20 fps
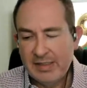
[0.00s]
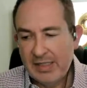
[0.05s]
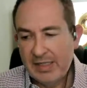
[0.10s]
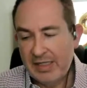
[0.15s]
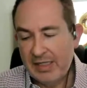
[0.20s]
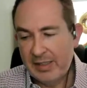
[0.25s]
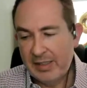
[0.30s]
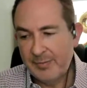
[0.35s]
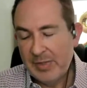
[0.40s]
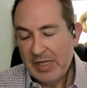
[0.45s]

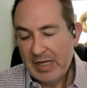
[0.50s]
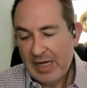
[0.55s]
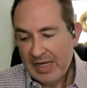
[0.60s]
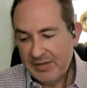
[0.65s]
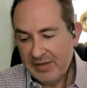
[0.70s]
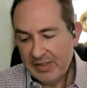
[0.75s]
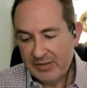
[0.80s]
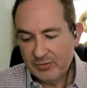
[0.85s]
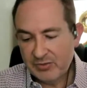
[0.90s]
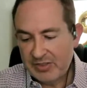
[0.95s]
I
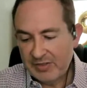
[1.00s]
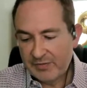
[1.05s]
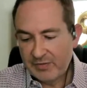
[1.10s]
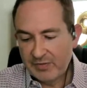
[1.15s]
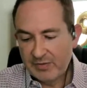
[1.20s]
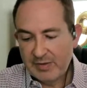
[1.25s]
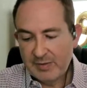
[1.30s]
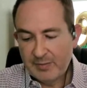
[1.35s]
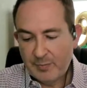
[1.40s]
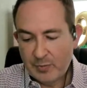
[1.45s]
think there's
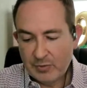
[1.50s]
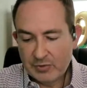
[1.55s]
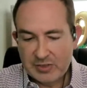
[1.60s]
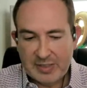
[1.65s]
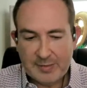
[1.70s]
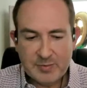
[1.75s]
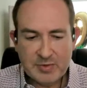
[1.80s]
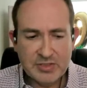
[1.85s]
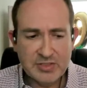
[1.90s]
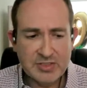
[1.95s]
different
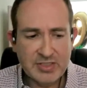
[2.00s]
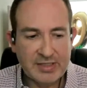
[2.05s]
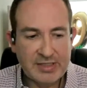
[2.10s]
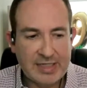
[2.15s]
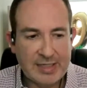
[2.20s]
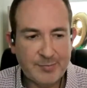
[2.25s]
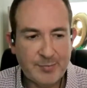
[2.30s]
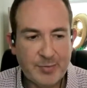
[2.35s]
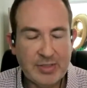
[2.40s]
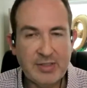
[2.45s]
perceptions on
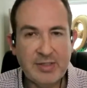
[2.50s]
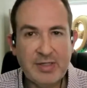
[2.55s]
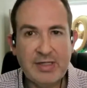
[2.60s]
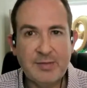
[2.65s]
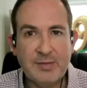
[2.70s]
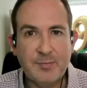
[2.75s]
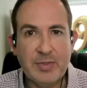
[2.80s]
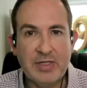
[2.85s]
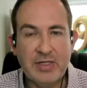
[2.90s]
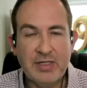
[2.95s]
that, but
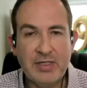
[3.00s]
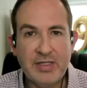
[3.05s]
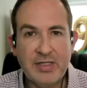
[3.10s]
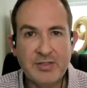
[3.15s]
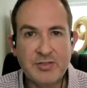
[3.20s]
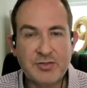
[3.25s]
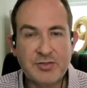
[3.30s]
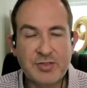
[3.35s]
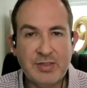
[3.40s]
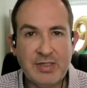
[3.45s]

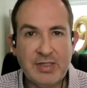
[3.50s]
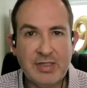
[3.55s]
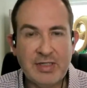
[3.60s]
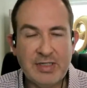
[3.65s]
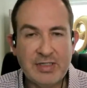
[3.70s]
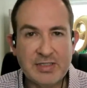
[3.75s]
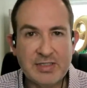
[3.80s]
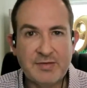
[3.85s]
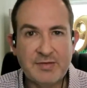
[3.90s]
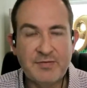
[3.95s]

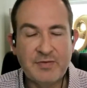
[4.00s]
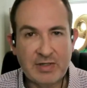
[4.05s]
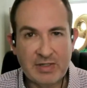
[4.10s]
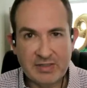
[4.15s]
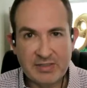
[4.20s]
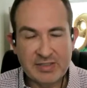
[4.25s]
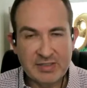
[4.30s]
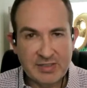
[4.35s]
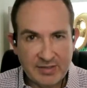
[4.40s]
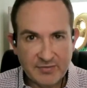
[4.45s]

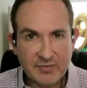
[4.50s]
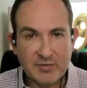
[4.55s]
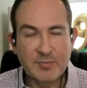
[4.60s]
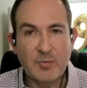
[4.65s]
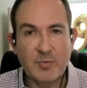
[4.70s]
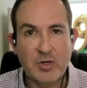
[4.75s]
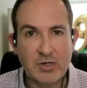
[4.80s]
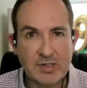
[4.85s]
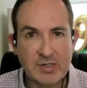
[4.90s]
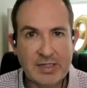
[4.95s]
it's a different
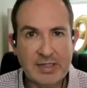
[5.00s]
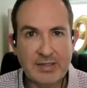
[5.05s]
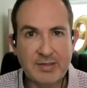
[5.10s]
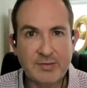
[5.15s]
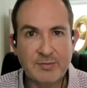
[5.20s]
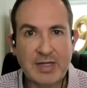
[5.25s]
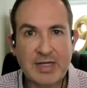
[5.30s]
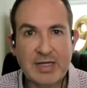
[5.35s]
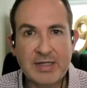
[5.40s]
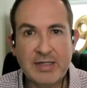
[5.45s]
market,
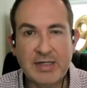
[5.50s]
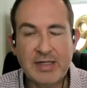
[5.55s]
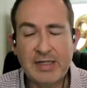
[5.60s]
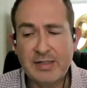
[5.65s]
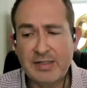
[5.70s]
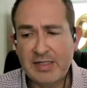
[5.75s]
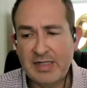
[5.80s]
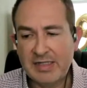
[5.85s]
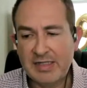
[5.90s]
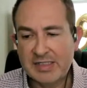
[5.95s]
right?
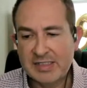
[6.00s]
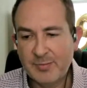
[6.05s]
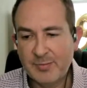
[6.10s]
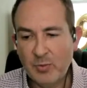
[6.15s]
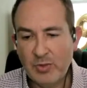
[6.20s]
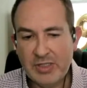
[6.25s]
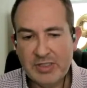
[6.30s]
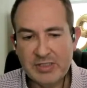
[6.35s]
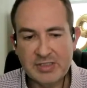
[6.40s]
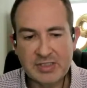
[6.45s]
In some
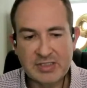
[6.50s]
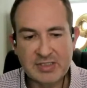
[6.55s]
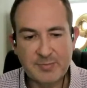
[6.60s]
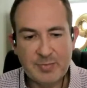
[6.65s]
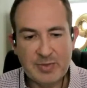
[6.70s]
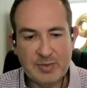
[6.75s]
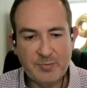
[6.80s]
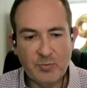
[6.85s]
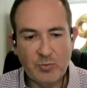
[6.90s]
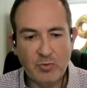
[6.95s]
ways, it's a
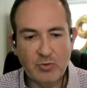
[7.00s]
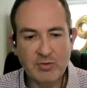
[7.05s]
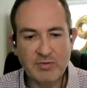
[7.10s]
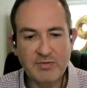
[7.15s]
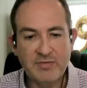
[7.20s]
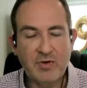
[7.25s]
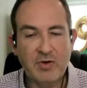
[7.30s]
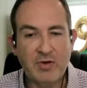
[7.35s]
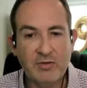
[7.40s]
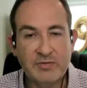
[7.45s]
bit more
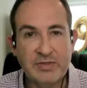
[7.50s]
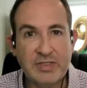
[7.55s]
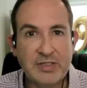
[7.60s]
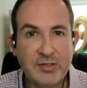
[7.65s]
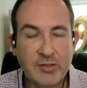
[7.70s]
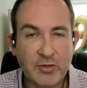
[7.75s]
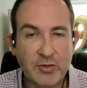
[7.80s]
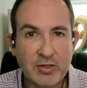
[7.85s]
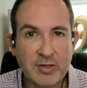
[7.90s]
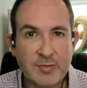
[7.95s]
evolved in
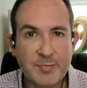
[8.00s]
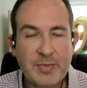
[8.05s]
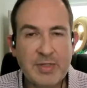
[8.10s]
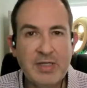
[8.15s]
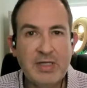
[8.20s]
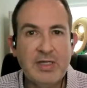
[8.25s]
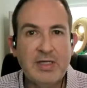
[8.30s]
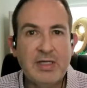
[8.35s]
Europe.